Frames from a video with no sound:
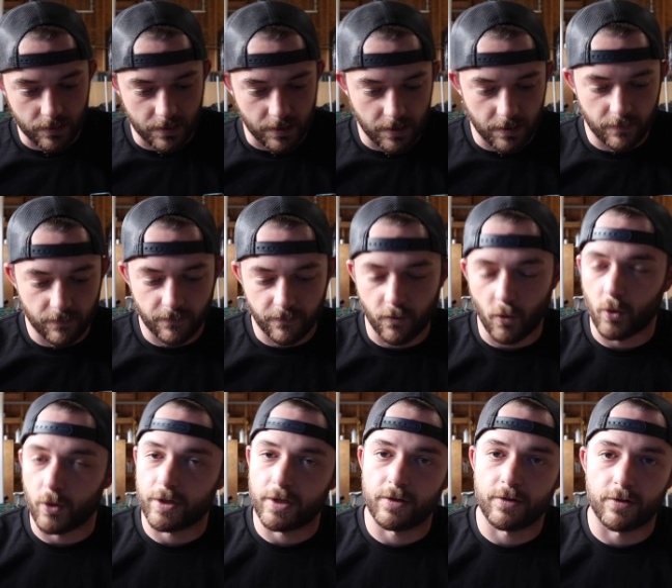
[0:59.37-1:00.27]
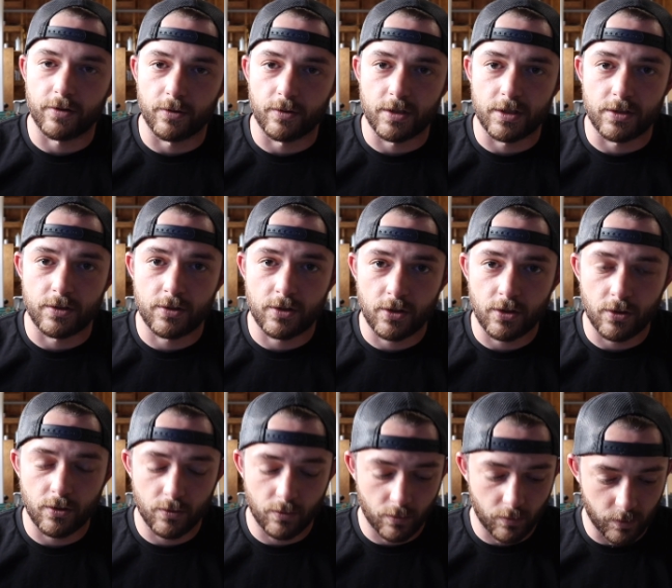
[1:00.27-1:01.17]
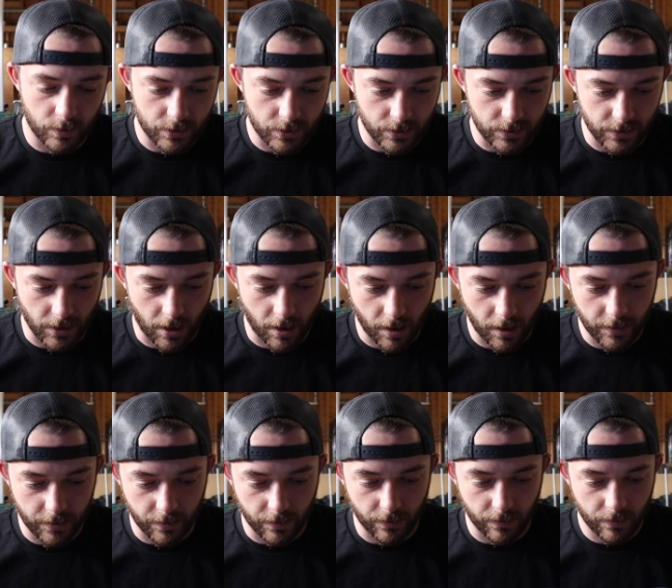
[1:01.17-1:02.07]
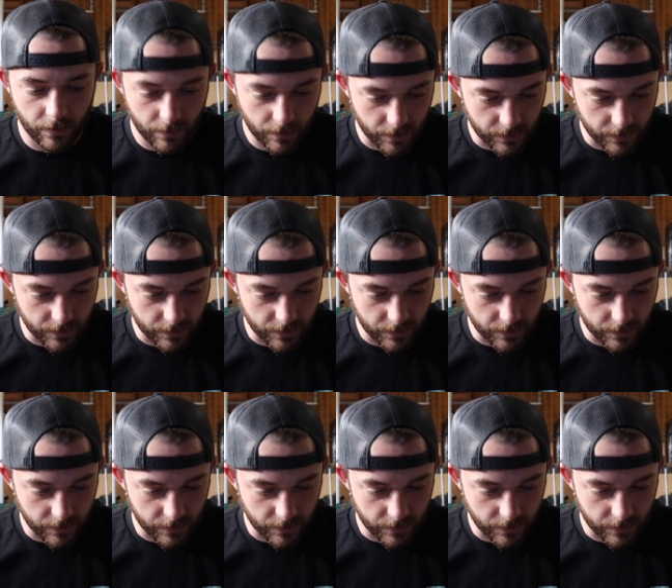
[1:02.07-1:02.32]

the 4032, which is a higher.